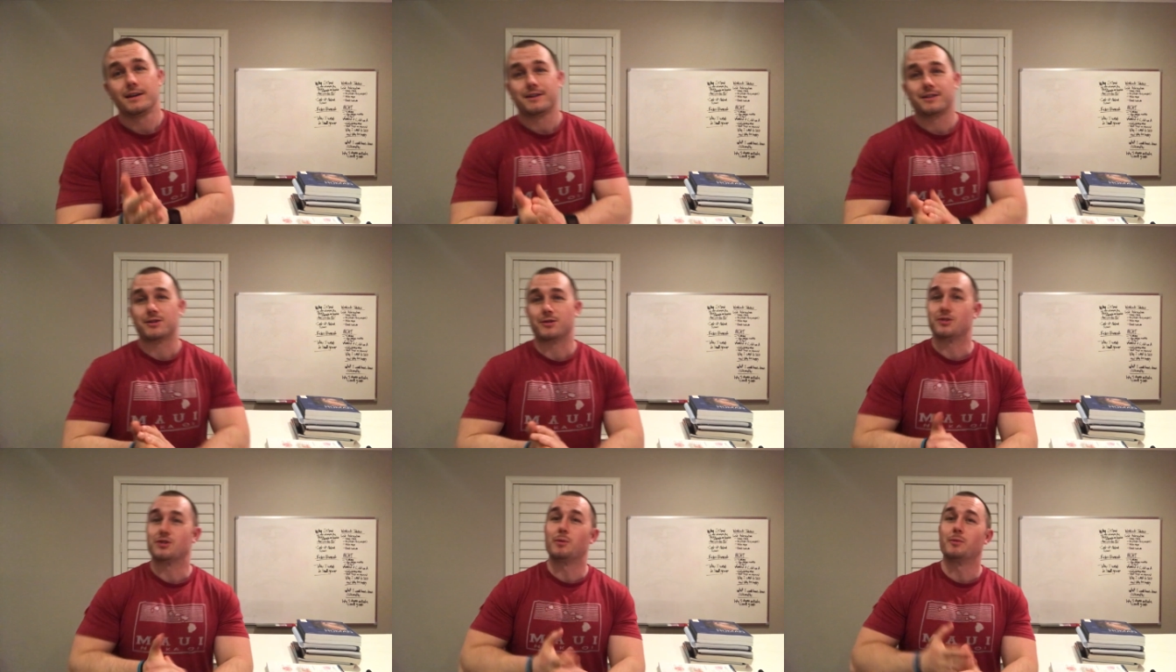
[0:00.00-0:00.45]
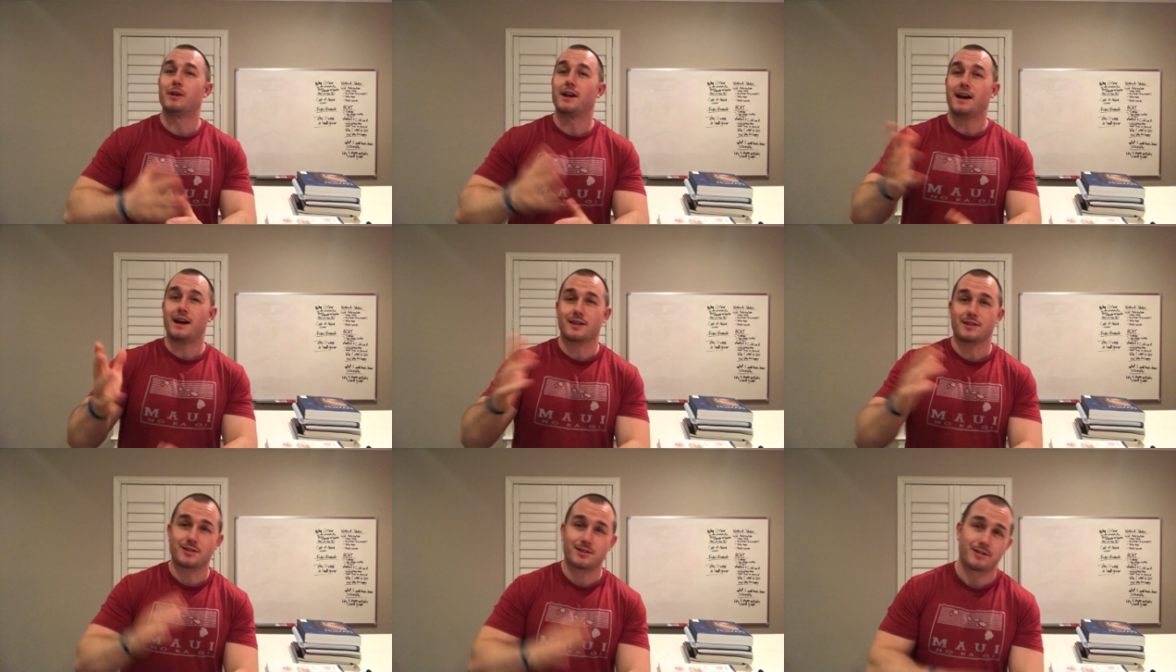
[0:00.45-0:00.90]
So someone
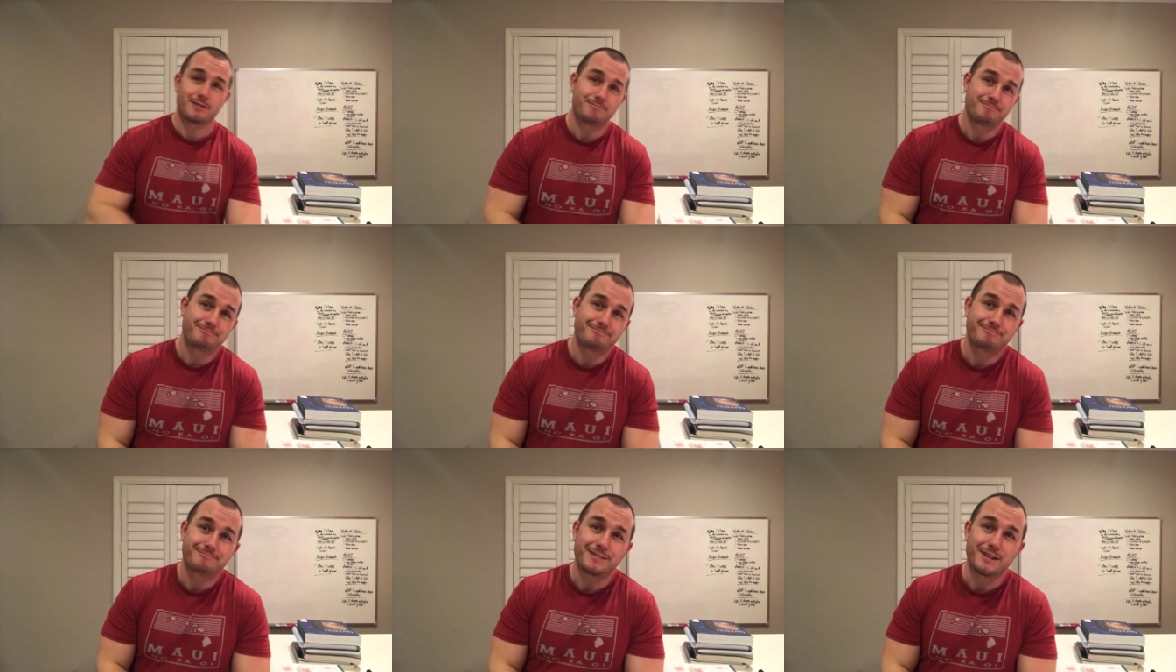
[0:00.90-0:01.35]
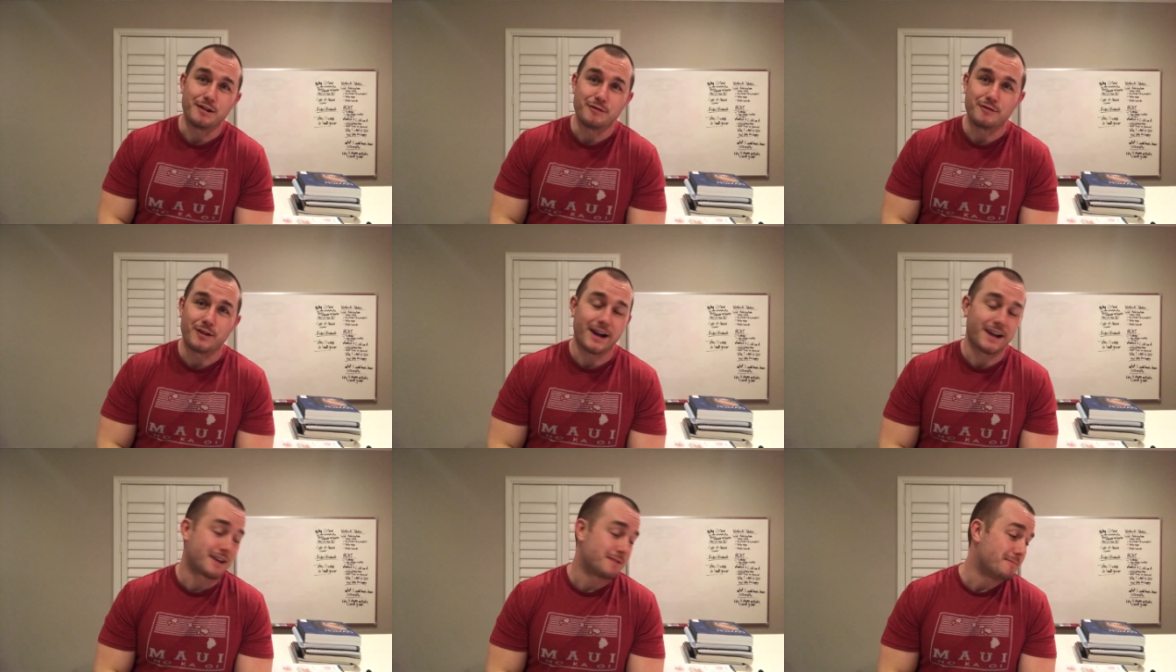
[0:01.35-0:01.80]
asked if
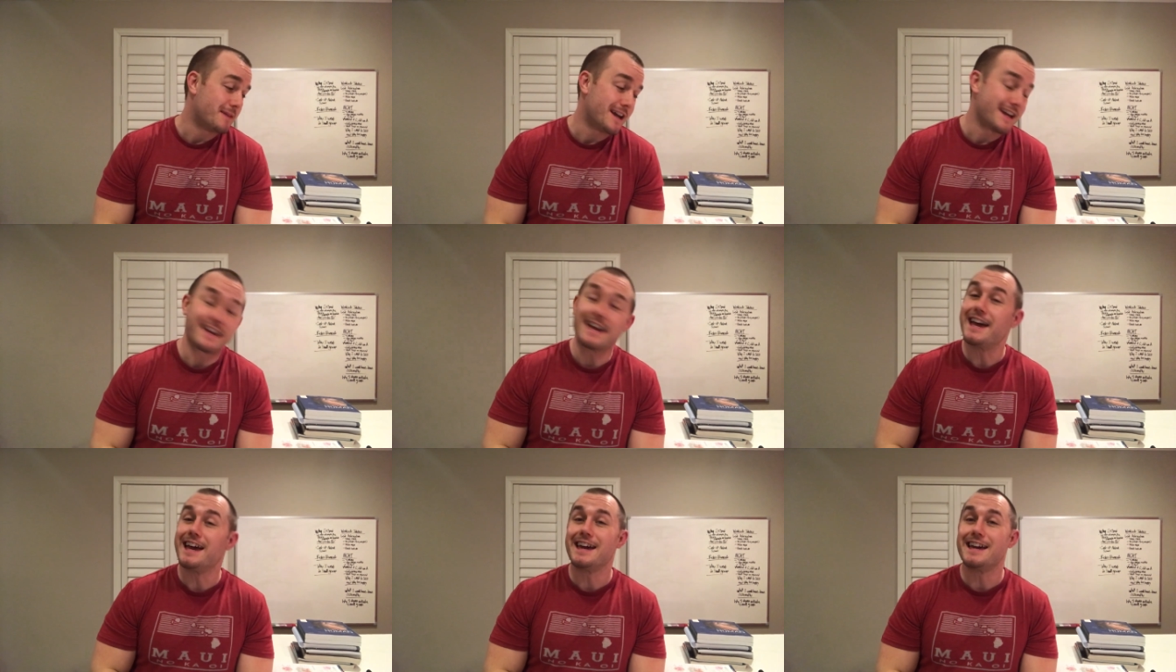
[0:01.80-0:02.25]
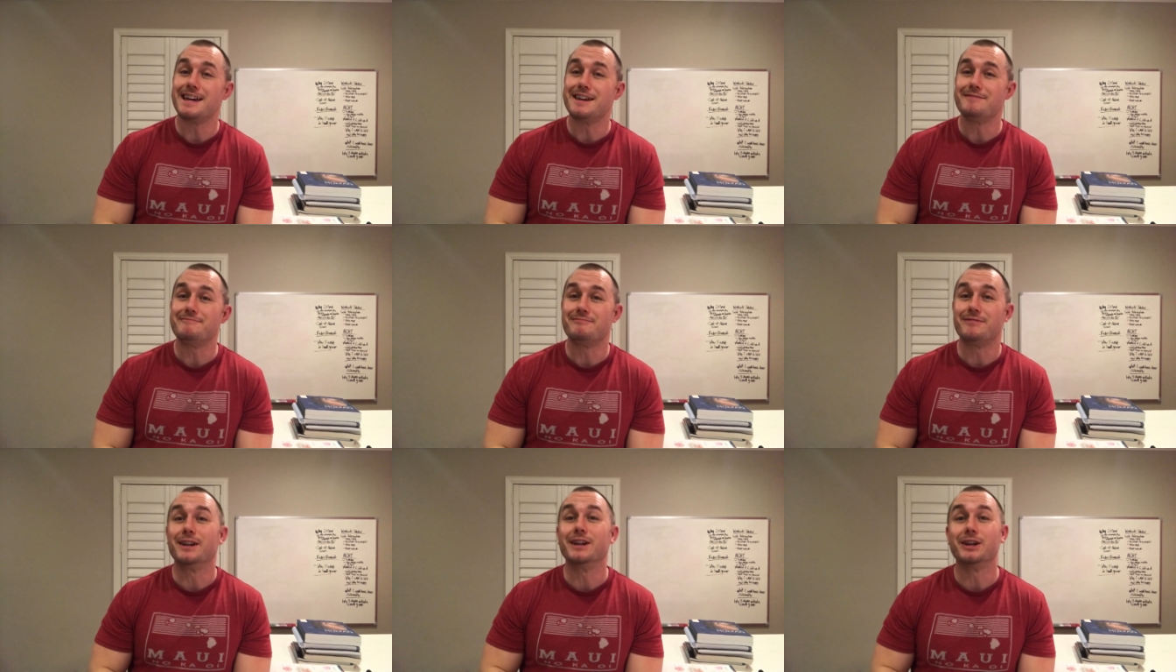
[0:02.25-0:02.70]
I can make a
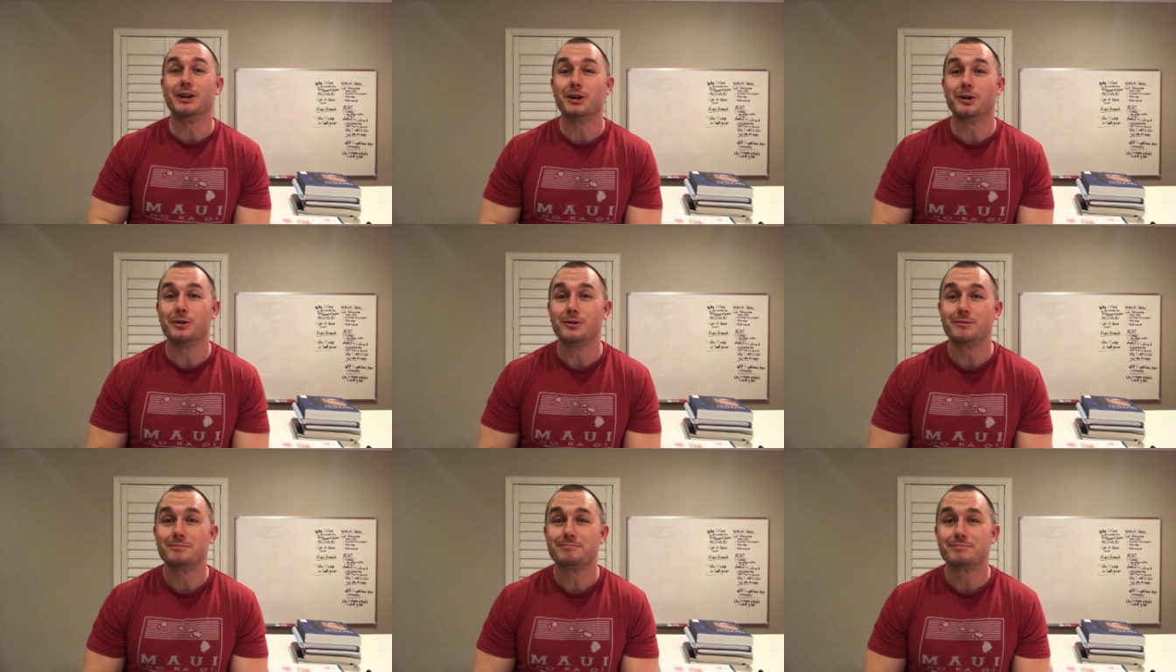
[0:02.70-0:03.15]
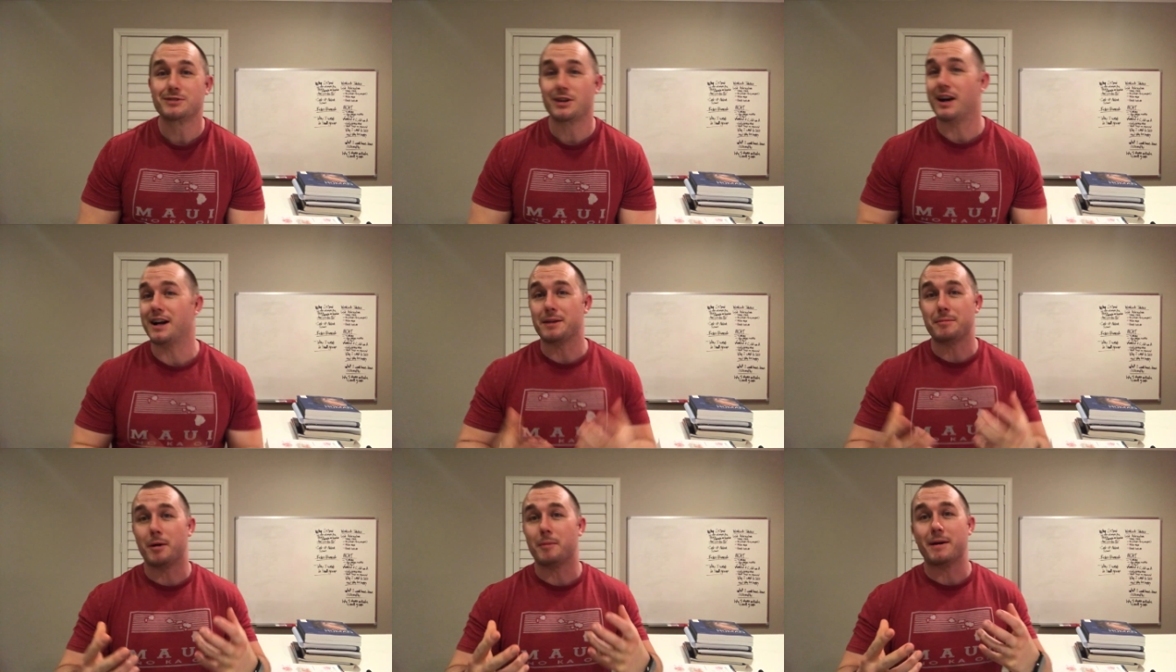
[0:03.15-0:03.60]
video
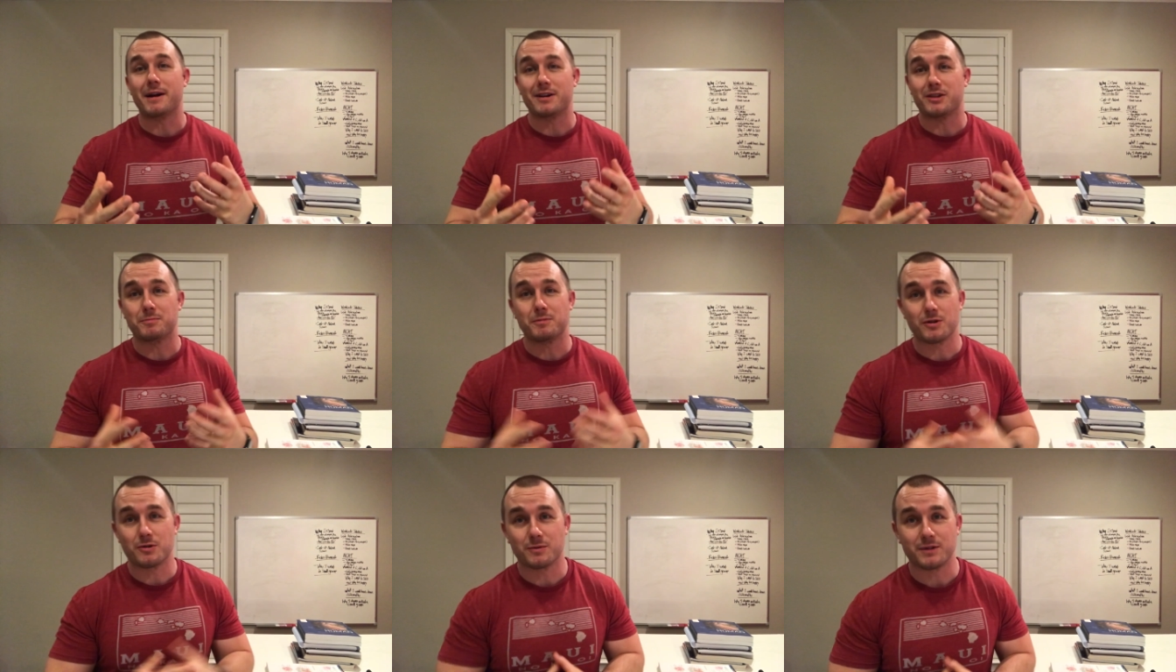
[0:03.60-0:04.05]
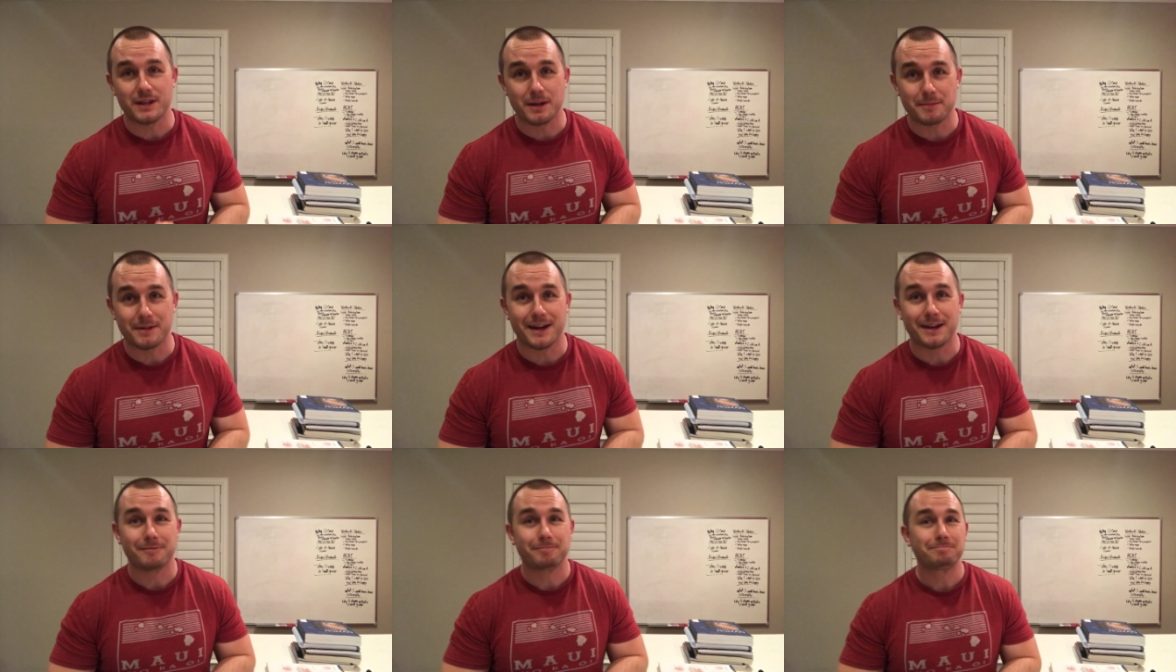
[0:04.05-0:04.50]
talking about my experience with the
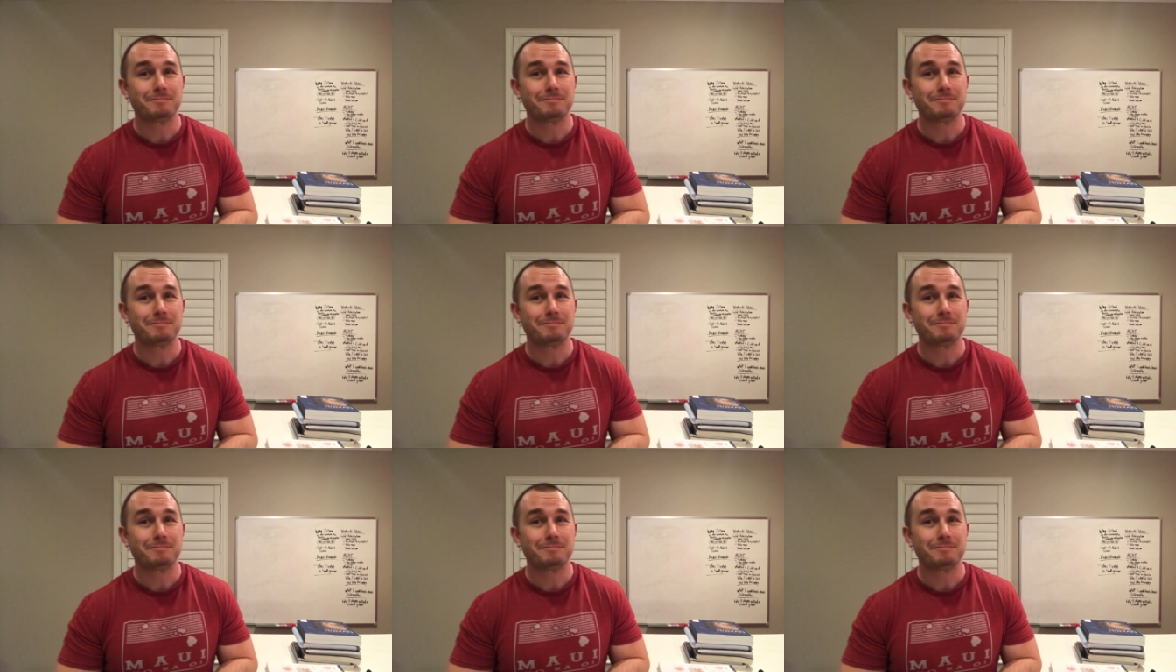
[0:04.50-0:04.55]
MCAT.